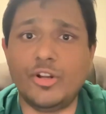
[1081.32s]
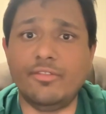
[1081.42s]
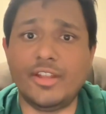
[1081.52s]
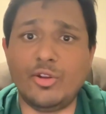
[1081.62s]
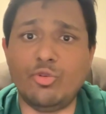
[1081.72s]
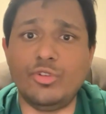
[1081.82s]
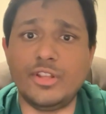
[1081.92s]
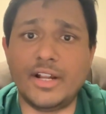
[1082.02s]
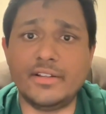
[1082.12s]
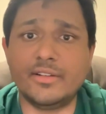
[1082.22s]
if along with
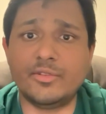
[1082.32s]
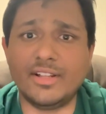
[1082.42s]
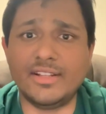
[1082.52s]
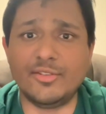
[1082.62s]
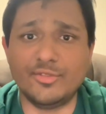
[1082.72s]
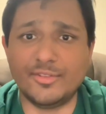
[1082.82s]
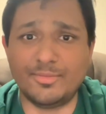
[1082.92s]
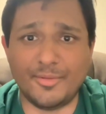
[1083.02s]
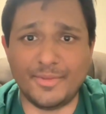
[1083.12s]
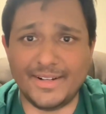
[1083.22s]
that, the 12th house is
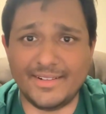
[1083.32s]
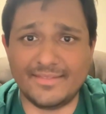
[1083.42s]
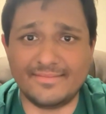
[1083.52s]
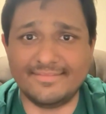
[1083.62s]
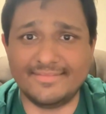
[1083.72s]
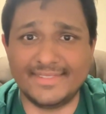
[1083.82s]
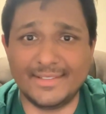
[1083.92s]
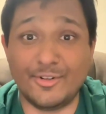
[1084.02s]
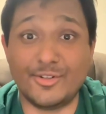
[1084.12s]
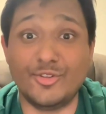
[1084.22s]
prominent?
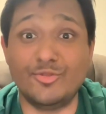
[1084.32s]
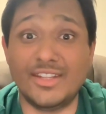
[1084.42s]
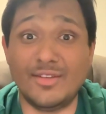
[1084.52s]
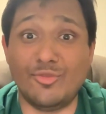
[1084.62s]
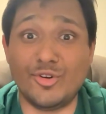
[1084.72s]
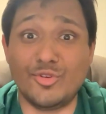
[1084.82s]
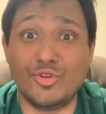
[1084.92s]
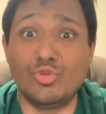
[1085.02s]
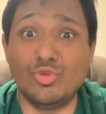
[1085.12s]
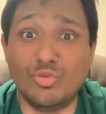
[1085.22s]
What do you say? What do
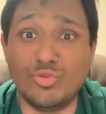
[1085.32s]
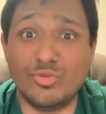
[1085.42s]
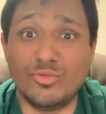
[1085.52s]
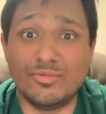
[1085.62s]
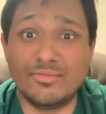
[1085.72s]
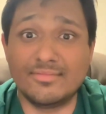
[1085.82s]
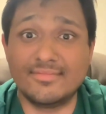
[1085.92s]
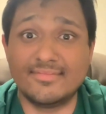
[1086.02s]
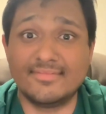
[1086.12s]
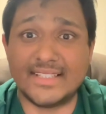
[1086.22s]
you do?
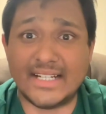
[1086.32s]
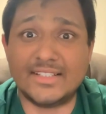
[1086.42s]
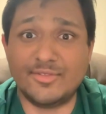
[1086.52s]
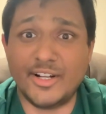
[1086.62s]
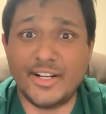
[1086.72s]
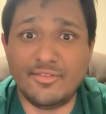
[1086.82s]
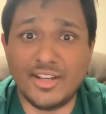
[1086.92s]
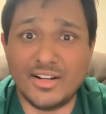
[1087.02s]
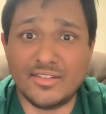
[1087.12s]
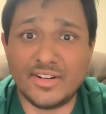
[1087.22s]
That's very
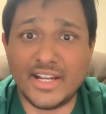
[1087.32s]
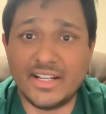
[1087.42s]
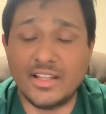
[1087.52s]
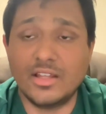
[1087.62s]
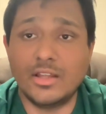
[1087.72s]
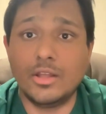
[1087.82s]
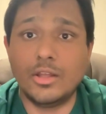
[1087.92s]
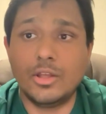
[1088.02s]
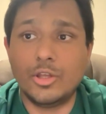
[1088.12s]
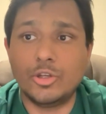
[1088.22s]
difficult, right?
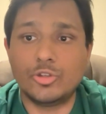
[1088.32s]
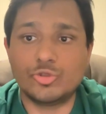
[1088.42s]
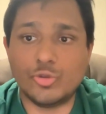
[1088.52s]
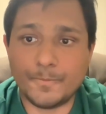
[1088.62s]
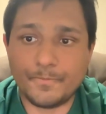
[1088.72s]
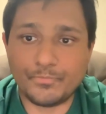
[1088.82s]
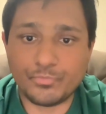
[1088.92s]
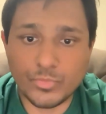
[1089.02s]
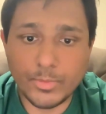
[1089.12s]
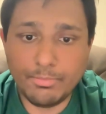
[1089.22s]
So
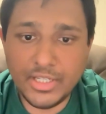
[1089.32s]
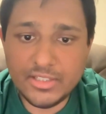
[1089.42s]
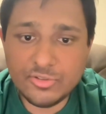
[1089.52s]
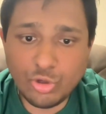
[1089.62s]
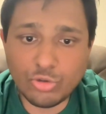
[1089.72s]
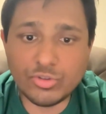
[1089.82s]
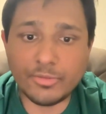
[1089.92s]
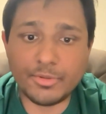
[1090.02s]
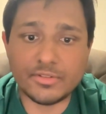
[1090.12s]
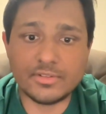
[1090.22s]
please talk to the
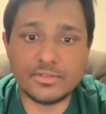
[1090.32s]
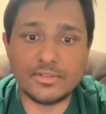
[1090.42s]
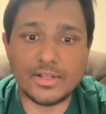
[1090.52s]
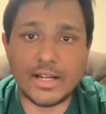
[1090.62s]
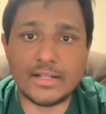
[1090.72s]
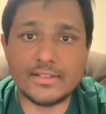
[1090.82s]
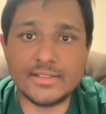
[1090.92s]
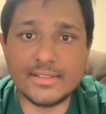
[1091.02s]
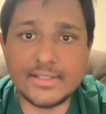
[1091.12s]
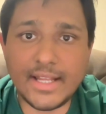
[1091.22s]
person,
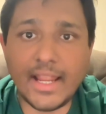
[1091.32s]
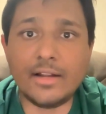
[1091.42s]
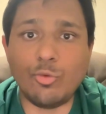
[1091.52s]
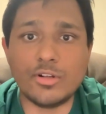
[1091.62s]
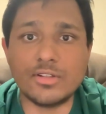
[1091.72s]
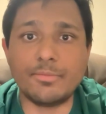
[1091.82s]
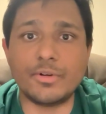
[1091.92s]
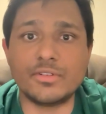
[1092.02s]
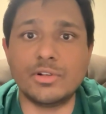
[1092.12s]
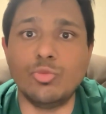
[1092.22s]
understand what the
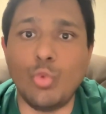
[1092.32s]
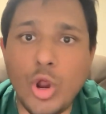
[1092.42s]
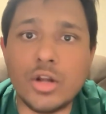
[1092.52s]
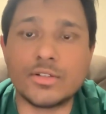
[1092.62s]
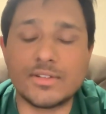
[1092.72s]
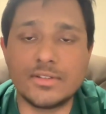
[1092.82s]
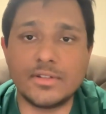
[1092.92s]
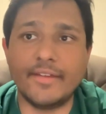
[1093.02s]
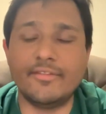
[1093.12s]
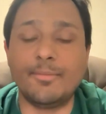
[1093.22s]
person wants.
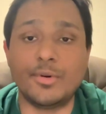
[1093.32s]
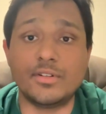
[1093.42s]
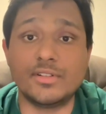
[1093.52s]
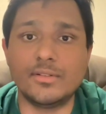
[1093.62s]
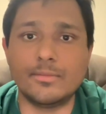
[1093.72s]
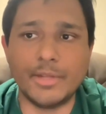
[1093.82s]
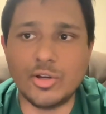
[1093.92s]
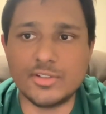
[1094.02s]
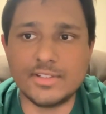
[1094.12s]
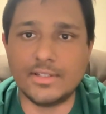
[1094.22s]
If the person,
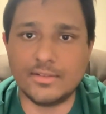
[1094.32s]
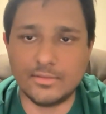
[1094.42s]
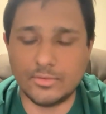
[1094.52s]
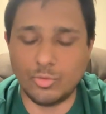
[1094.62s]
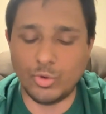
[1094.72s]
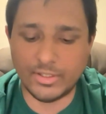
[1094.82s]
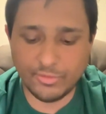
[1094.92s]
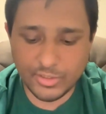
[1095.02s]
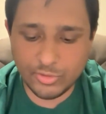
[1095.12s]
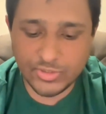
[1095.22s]
because see, whatever
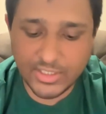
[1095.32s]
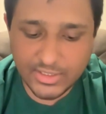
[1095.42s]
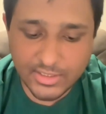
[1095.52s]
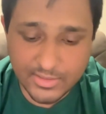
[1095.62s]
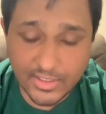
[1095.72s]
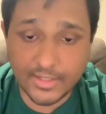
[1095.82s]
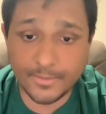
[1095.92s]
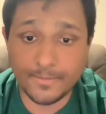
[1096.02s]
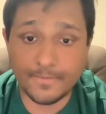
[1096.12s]
you see in the chart,